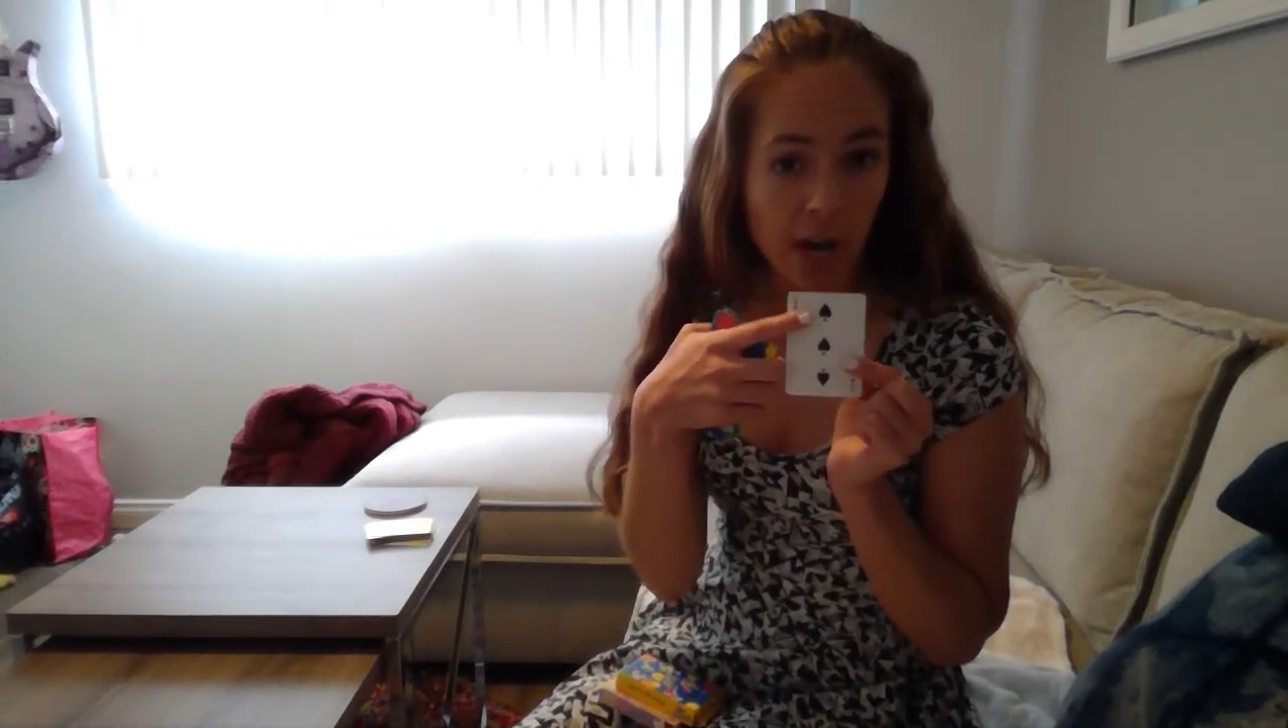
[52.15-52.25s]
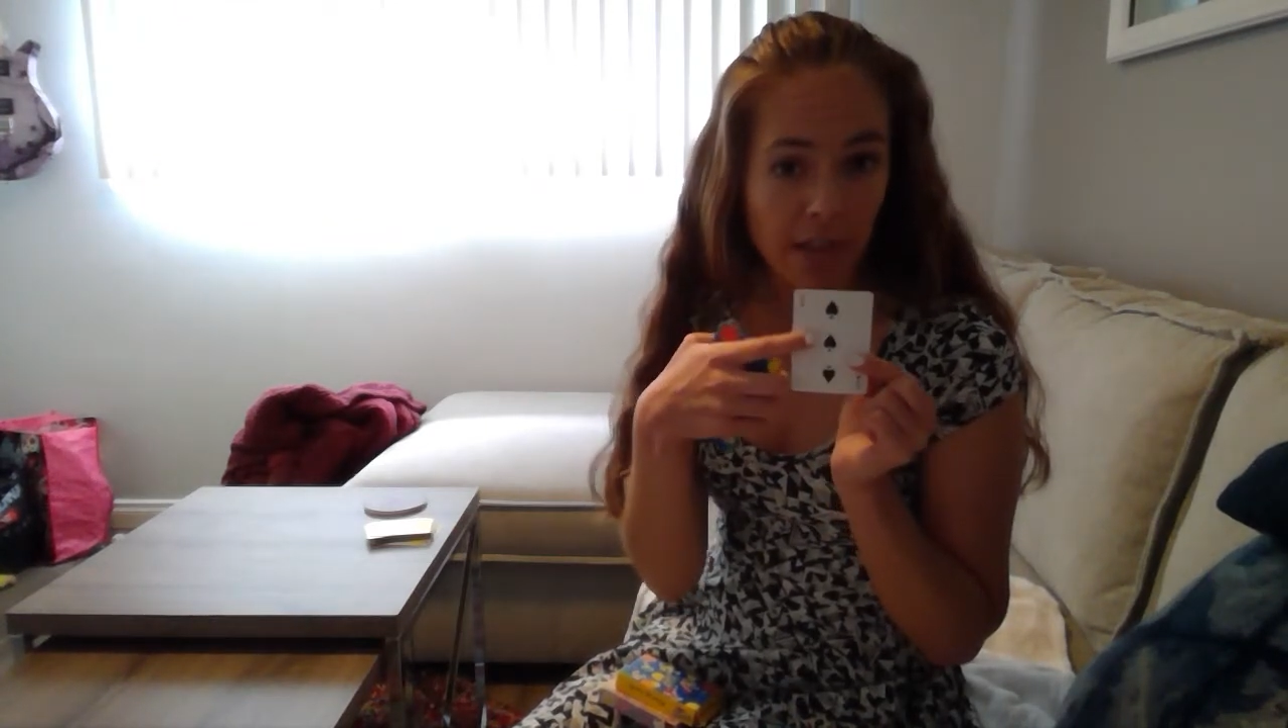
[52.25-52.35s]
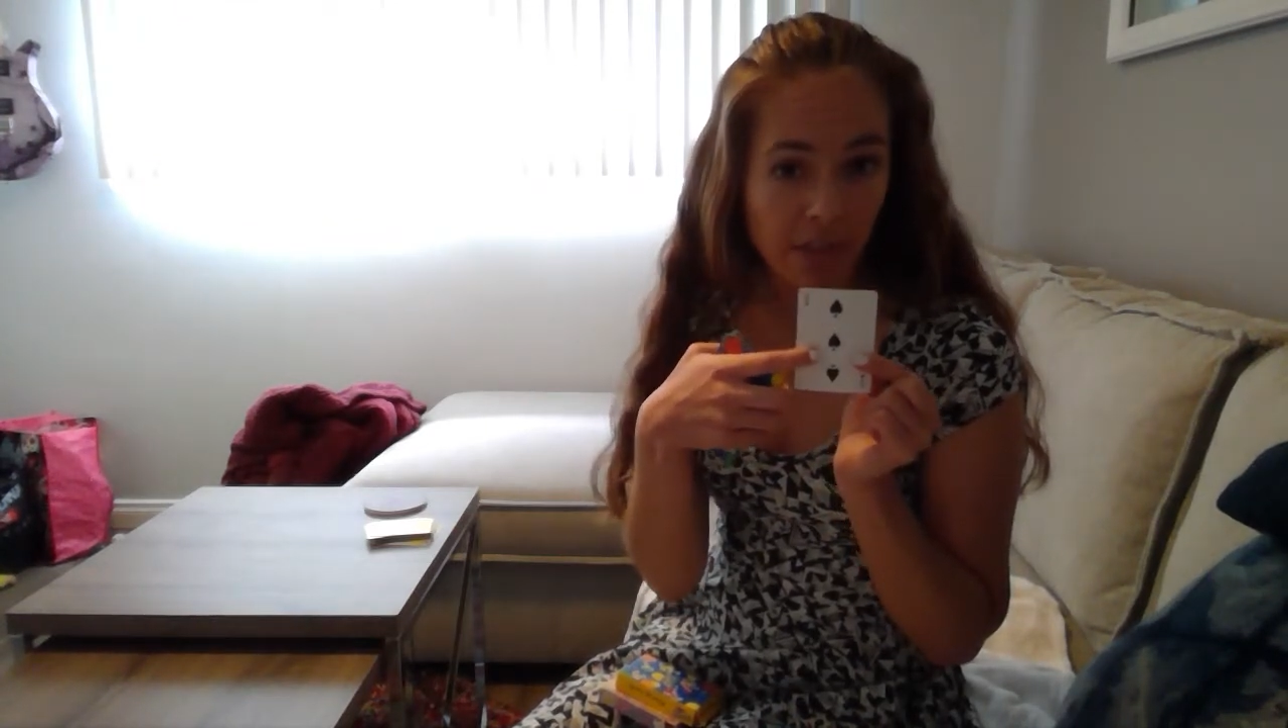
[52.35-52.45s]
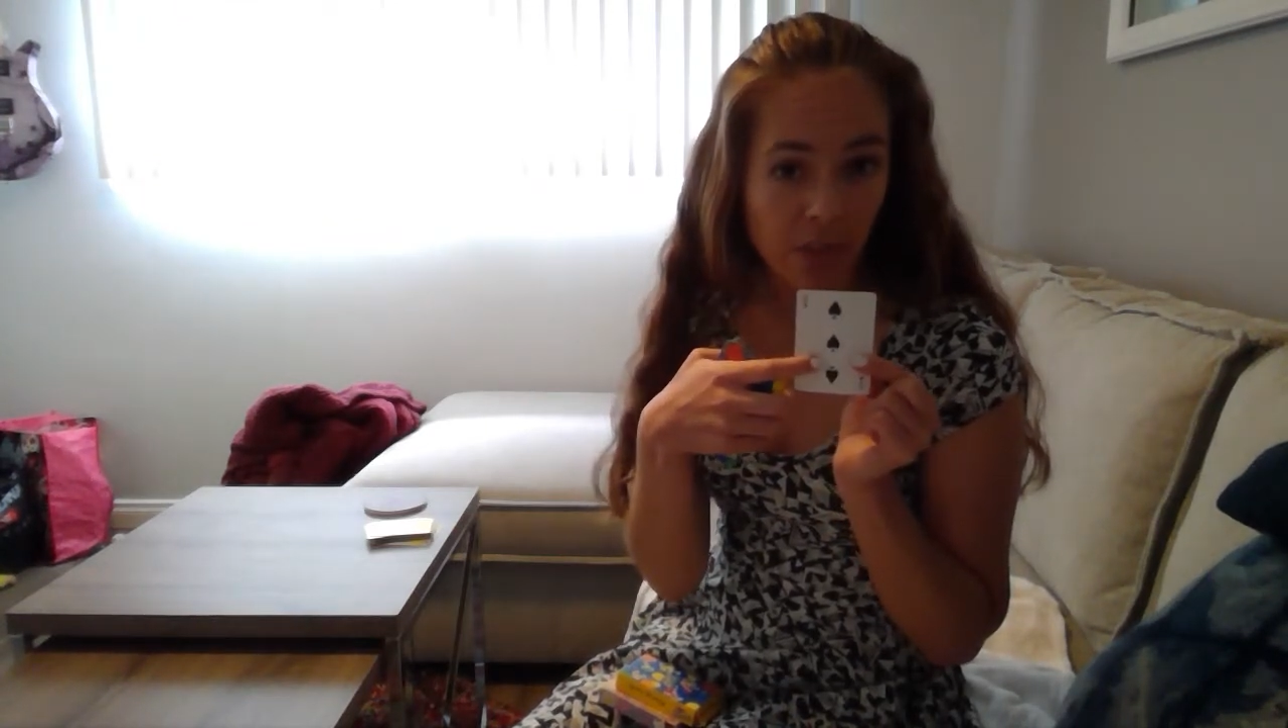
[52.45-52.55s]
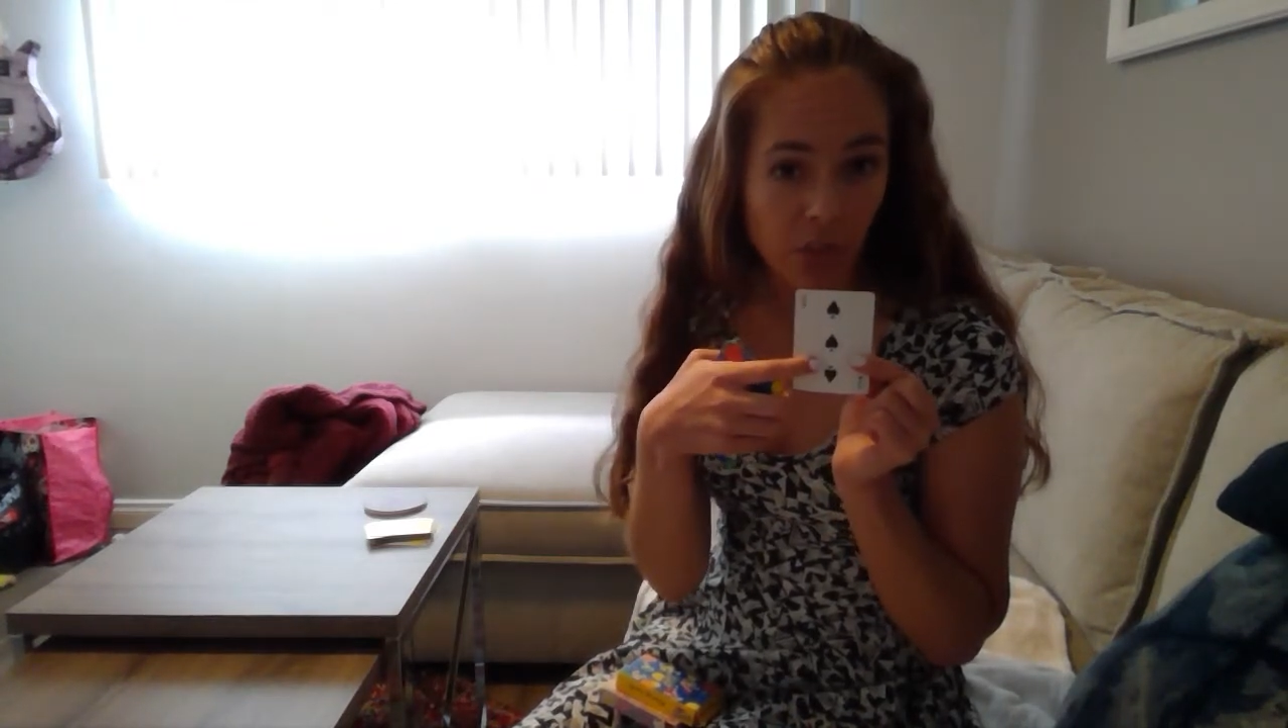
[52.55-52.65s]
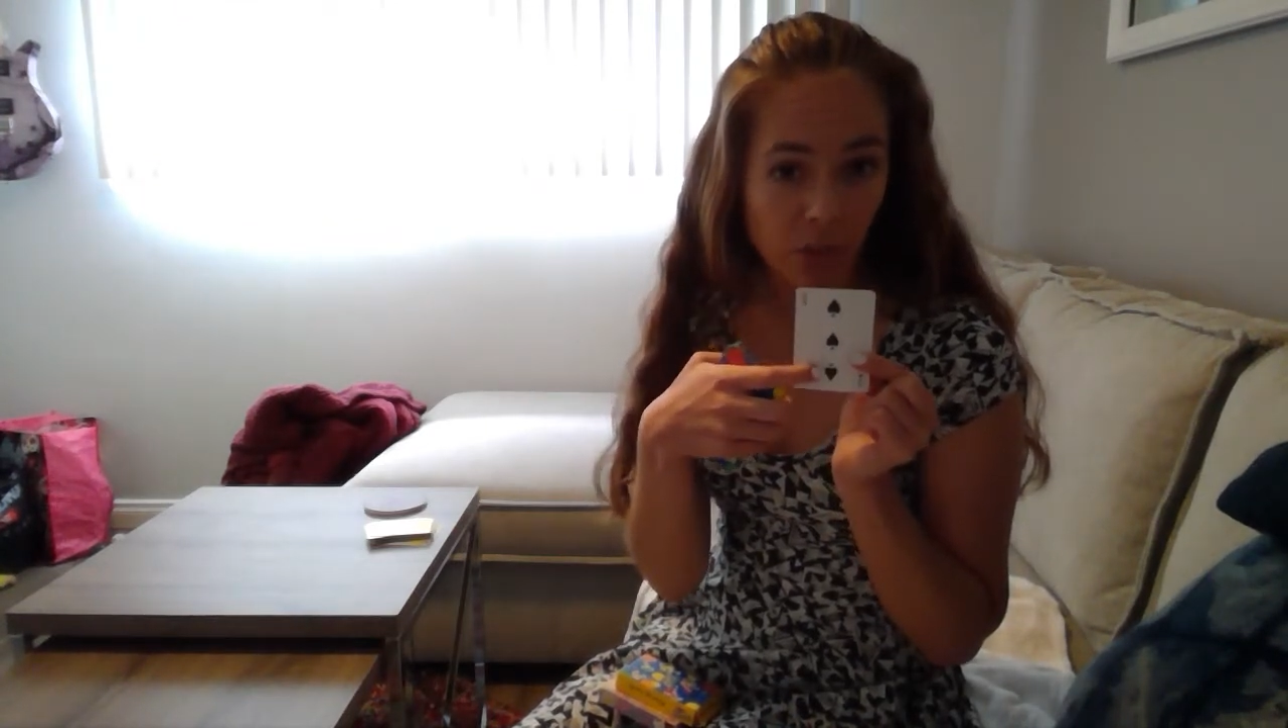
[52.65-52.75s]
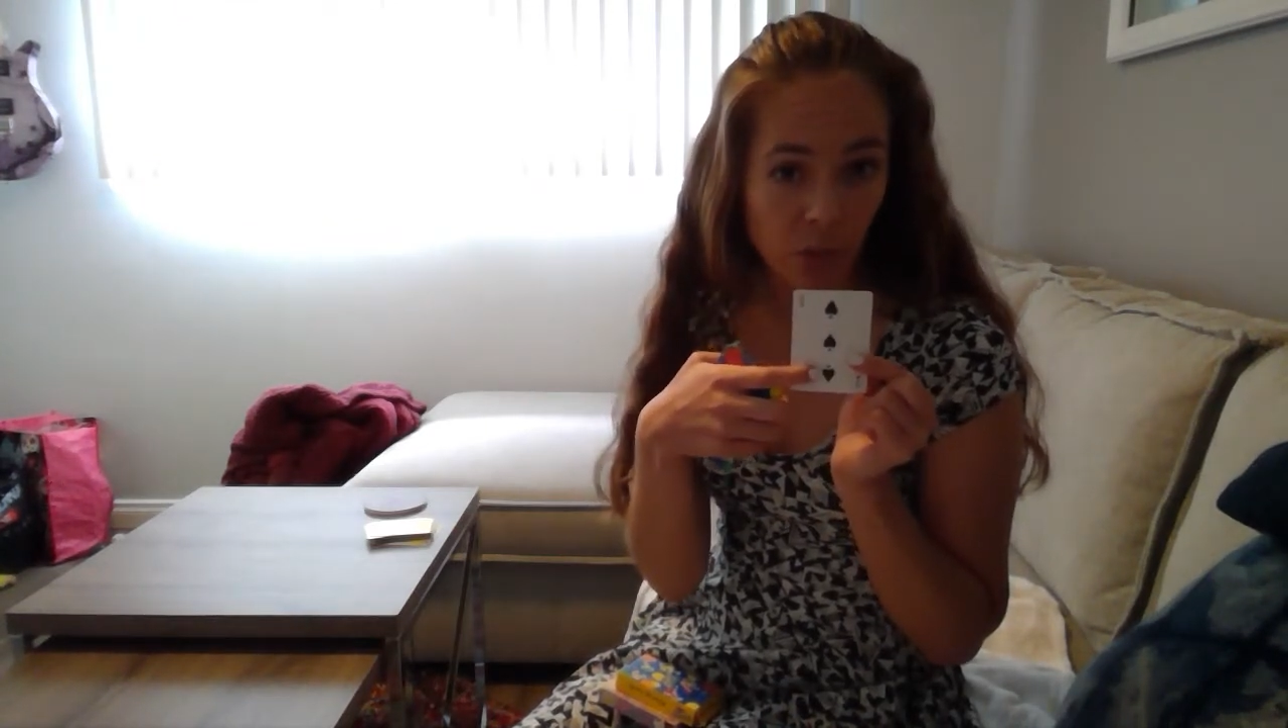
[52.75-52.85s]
and then